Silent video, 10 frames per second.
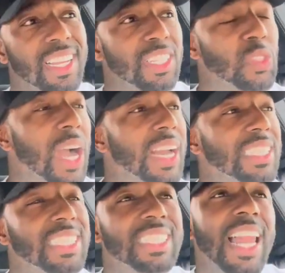you kind
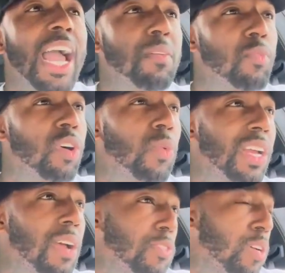of slack more
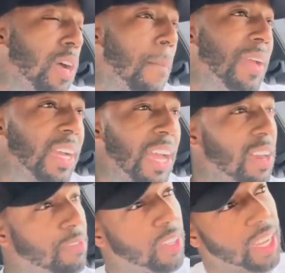when it comes to a big
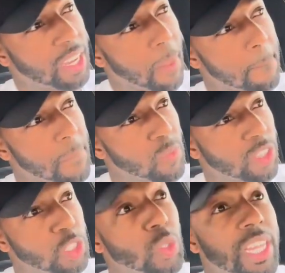account, I feel like.
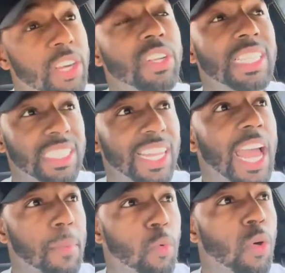You literally
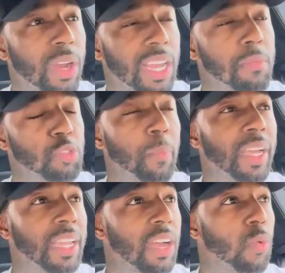slack more when it comes to a
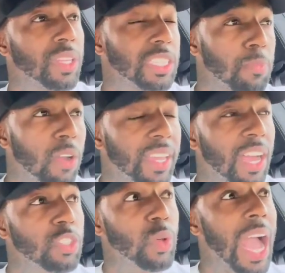big account. With a small
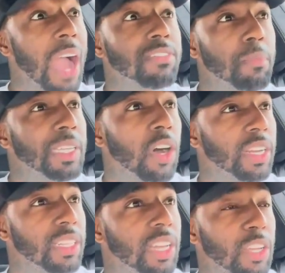account, you have to be
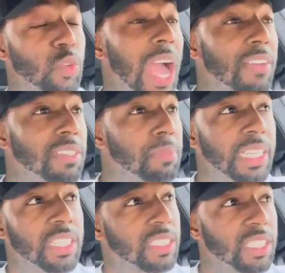on it. Like, you have to
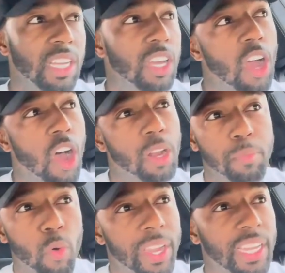be just
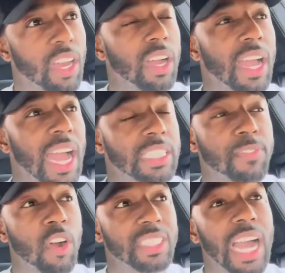on point as
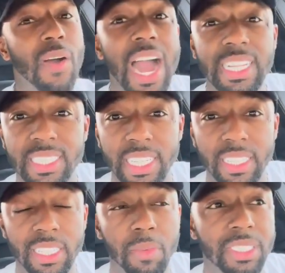far as how I see
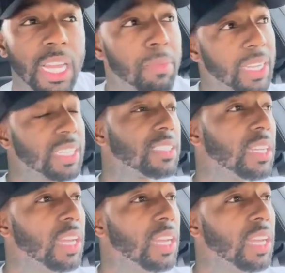it. You know what I'm saying? Because